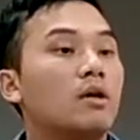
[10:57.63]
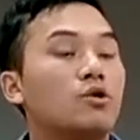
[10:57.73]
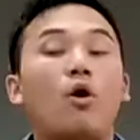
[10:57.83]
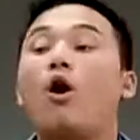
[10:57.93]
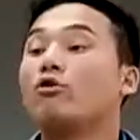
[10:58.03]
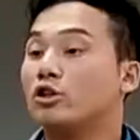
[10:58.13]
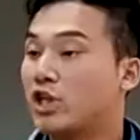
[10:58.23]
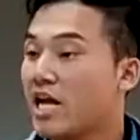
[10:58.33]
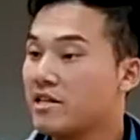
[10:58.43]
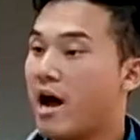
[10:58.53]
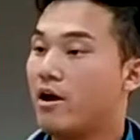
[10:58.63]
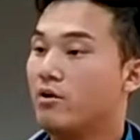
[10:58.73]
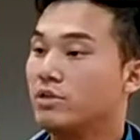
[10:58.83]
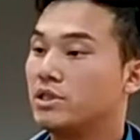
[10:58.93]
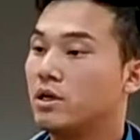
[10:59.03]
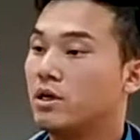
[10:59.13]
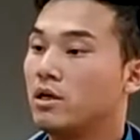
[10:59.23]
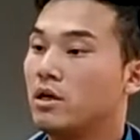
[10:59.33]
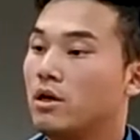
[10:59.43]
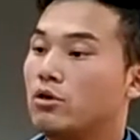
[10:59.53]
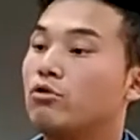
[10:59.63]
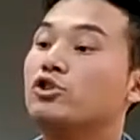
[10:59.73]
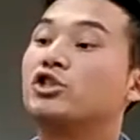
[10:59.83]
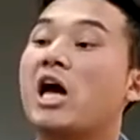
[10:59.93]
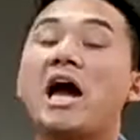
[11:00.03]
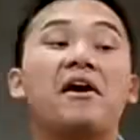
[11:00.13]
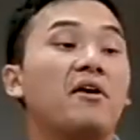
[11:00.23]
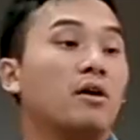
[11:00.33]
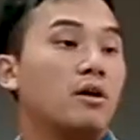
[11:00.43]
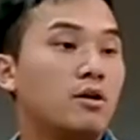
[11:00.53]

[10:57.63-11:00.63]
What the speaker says: to all the Gentiles to share